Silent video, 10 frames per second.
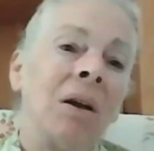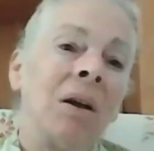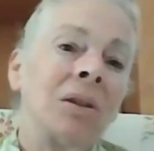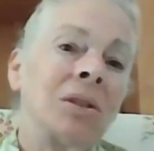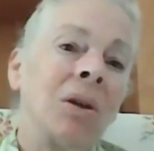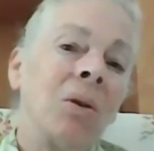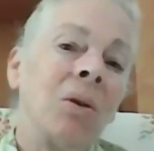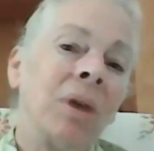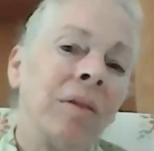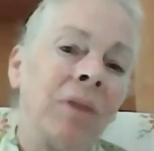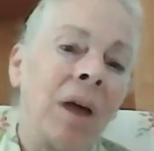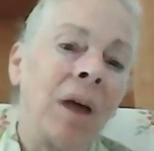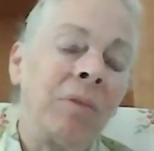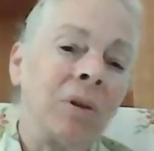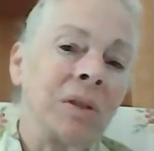
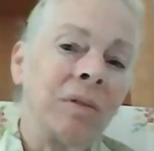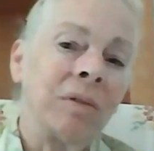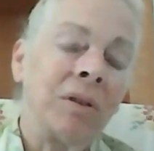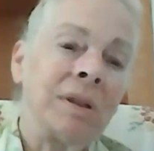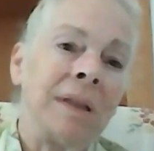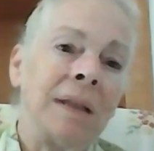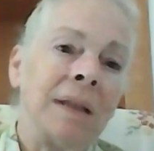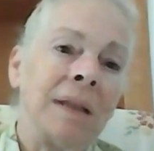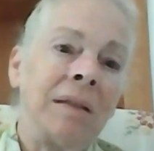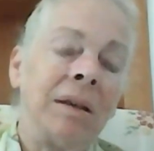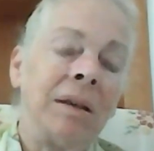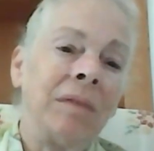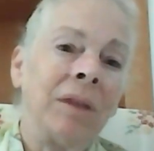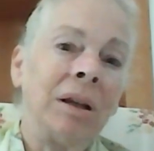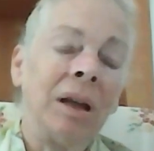I'm also very
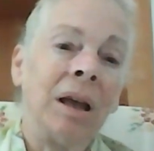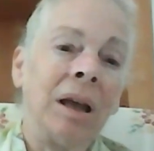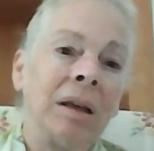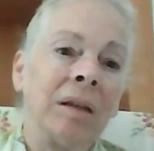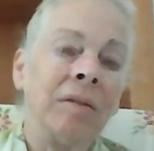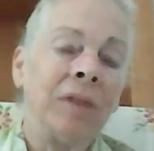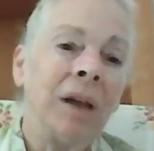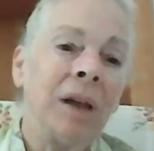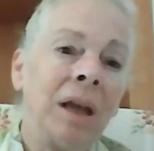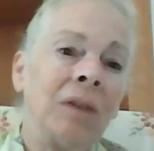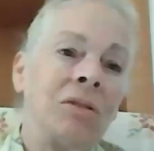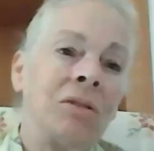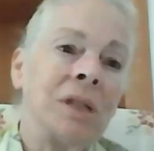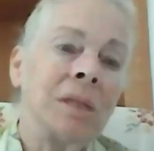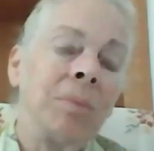sensitive and I can feel
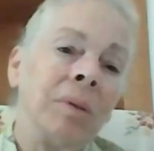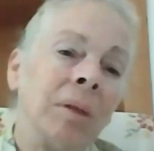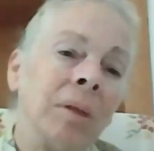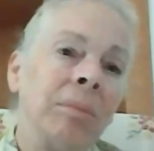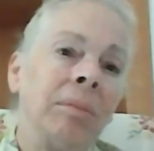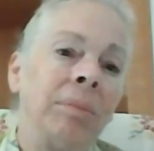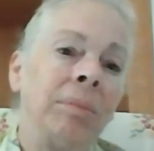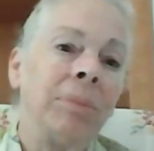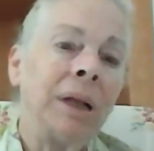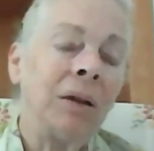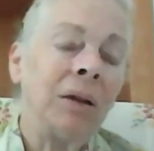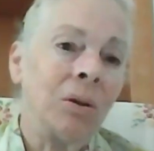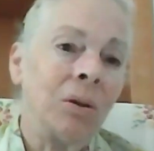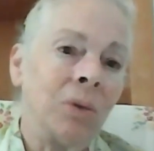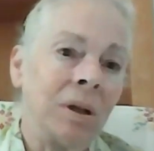energies, but I
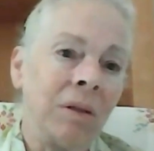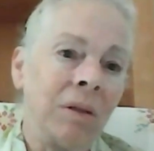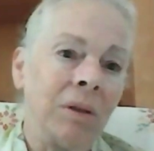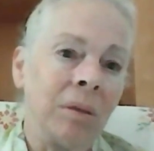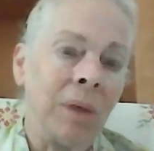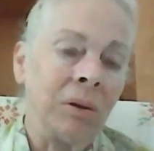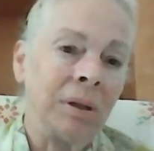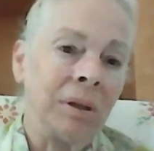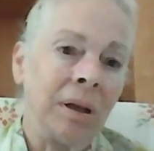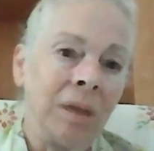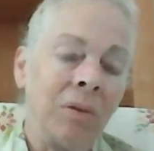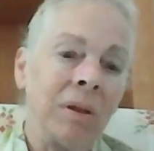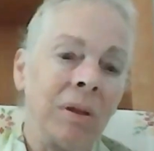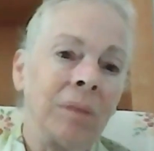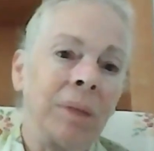don't do anything about it. I live
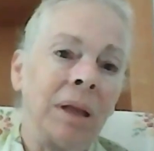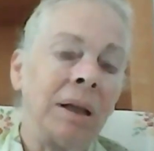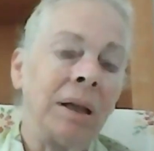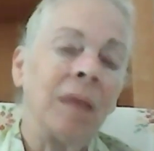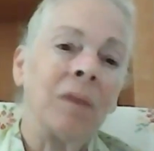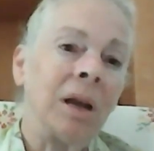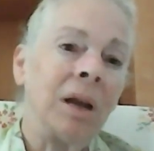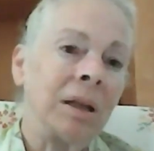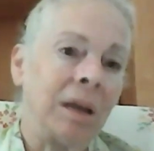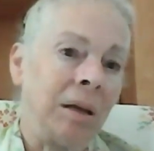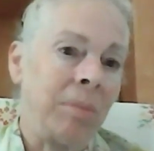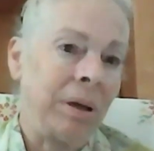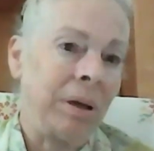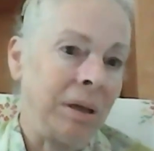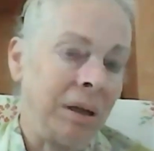with it, but I never let
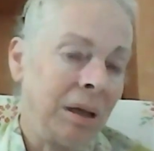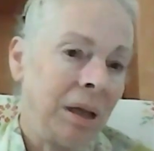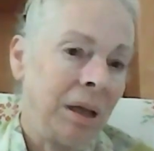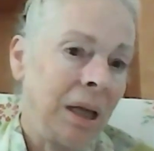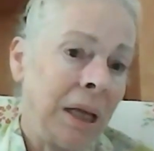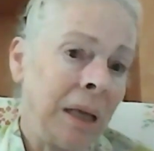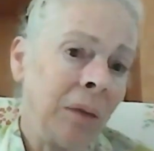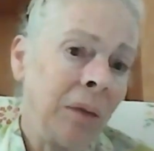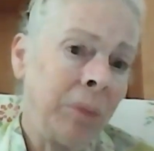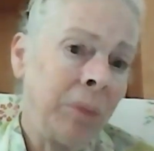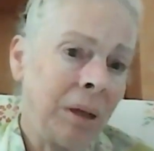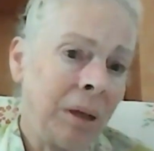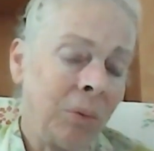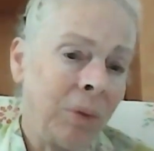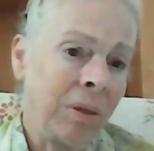anybody heal
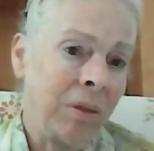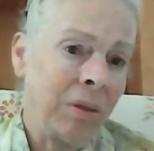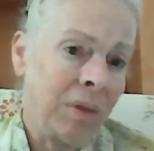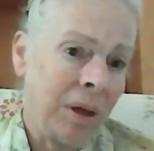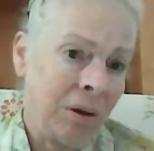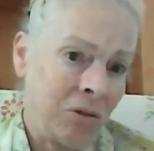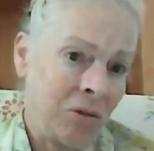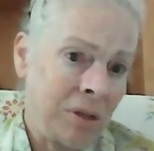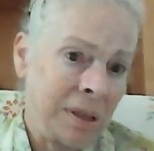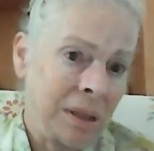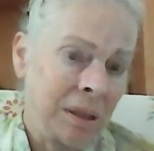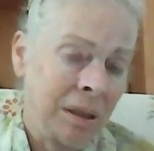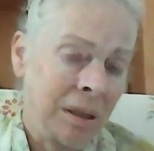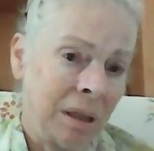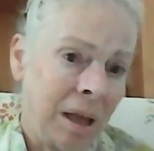me with energies.
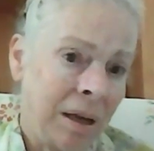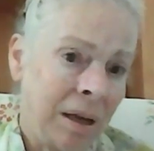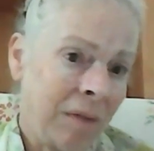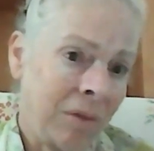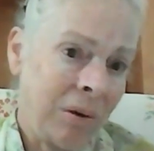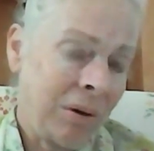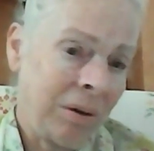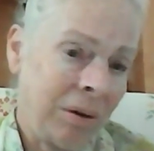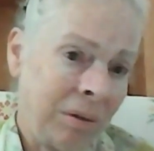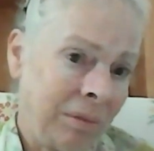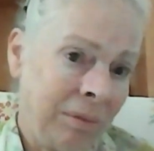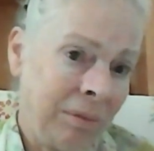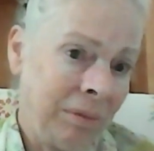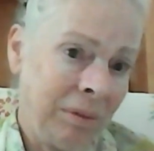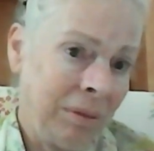I never
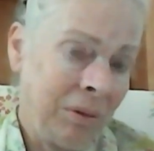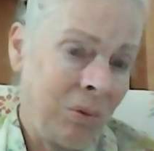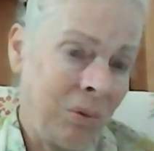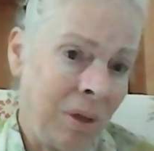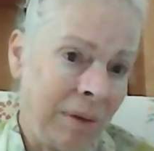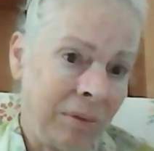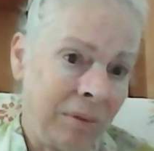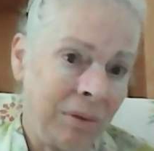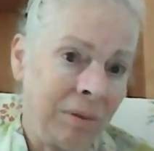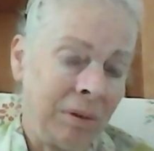do that.